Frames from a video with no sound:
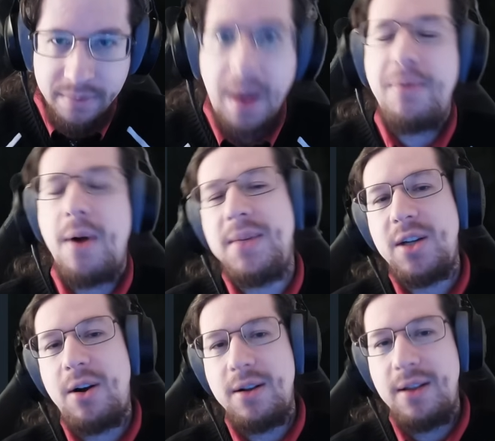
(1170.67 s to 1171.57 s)
That problem is
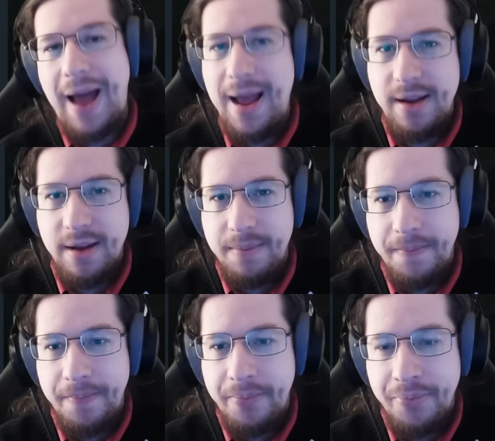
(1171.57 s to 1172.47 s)
called lag.
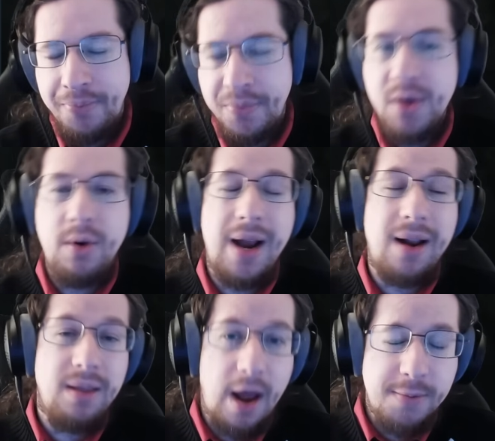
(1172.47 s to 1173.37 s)
You'll get a
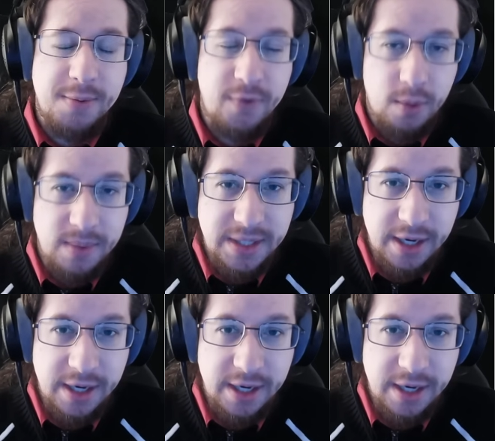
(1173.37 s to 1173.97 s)
lot of performance